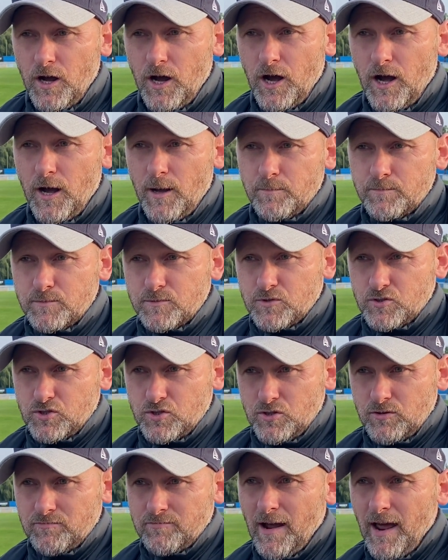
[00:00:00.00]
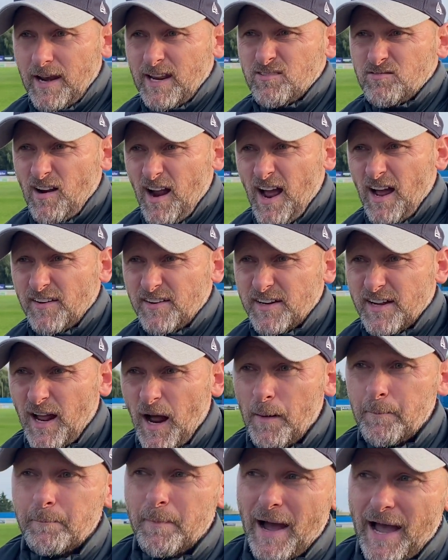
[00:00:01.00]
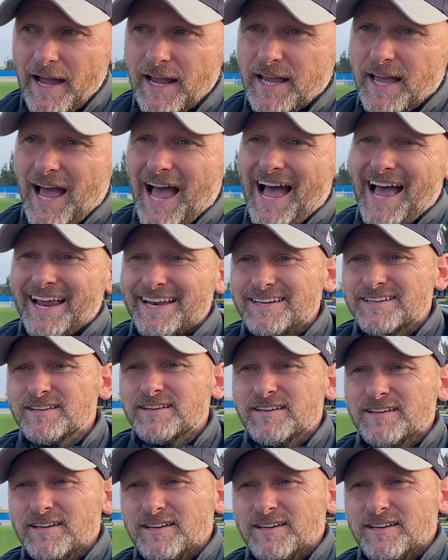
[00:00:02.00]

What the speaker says: to rally round and come back and